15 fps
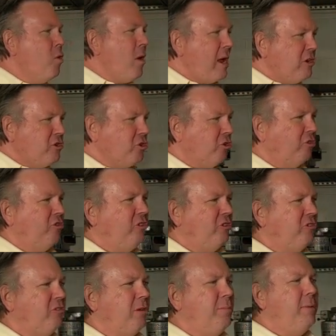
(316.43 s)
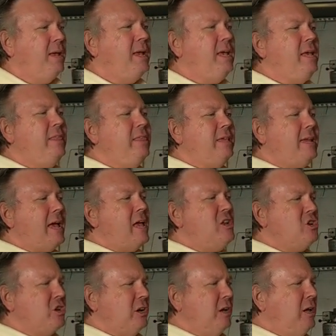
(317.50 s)
pressure system in the
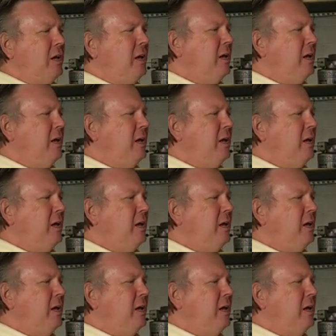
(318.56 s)
engine.